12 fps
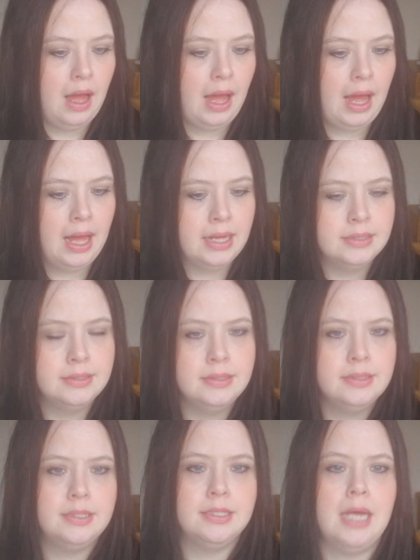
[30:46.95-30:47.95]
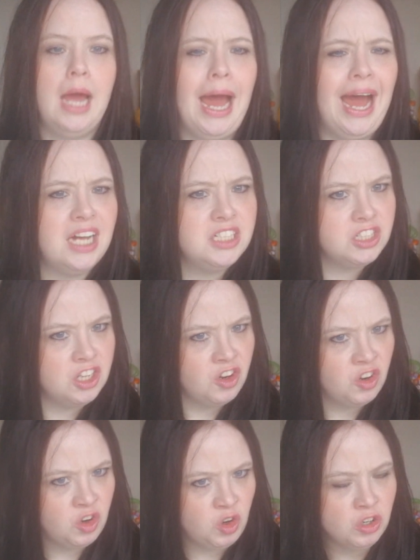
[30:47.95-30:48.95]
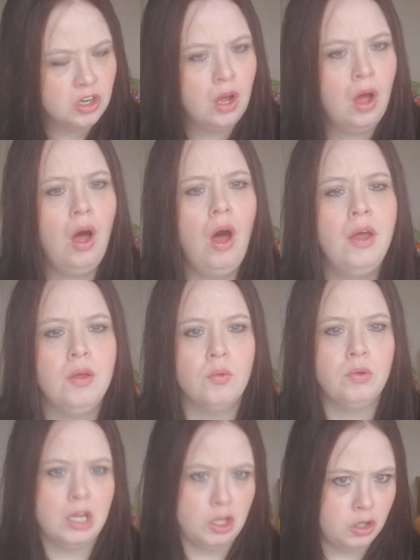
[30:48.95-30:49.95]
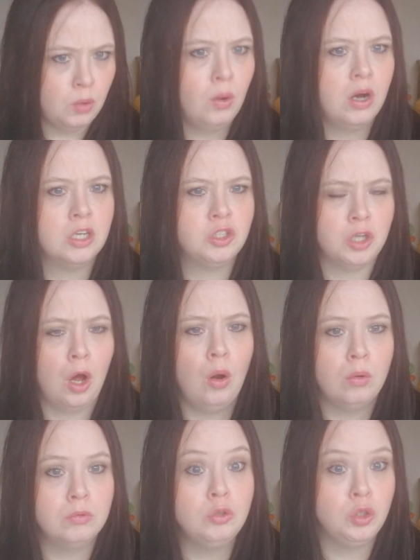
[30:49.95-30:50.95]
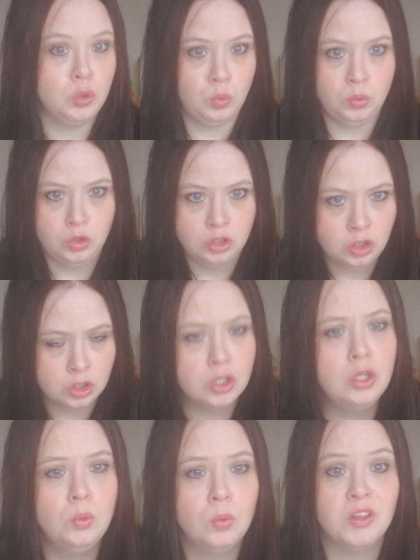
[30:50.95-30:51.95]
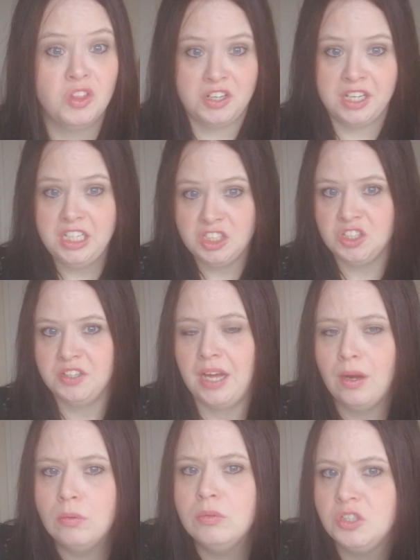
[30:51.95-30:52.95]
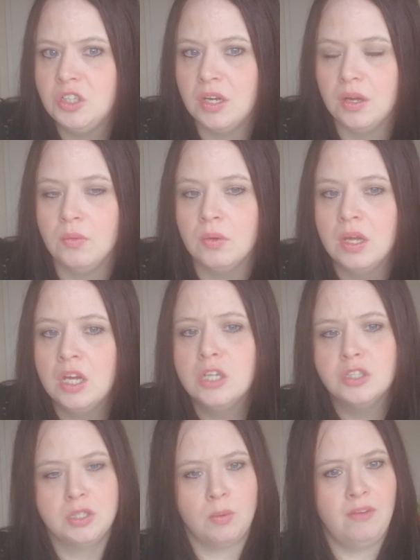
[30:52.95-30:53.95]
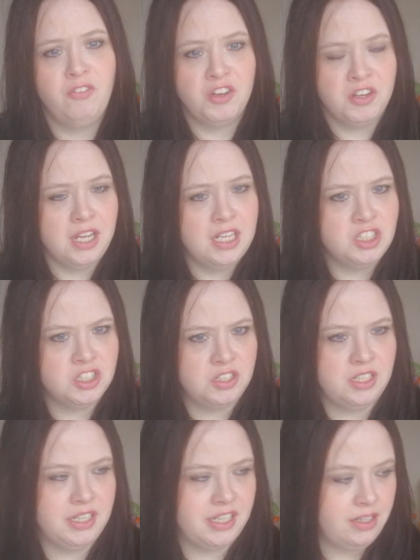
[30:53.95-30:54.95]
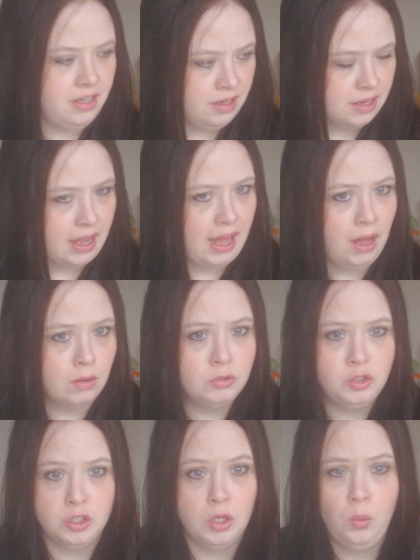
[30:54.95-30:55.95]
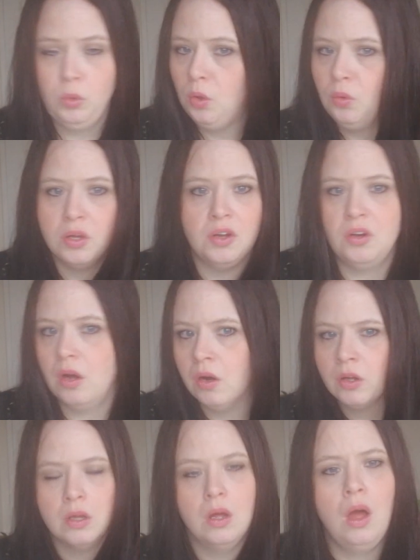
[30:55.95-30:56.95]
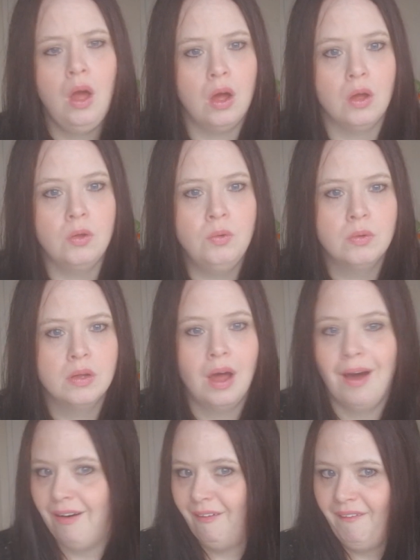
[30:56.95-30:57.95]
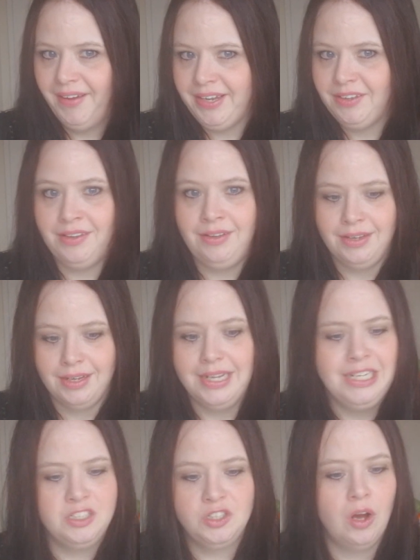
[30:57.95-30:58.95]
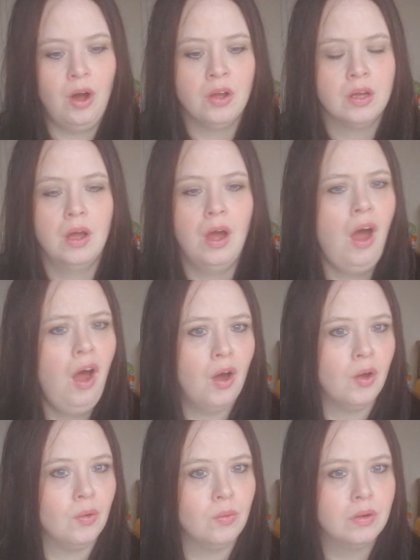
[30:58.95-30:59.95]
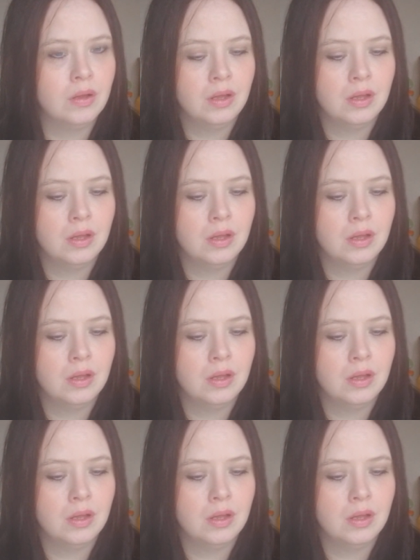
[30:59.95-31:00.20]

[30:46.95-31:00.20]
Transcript: And as a child, you are told to do what the teacher tells you. So if the teacher tells you you cannot go, I did not go.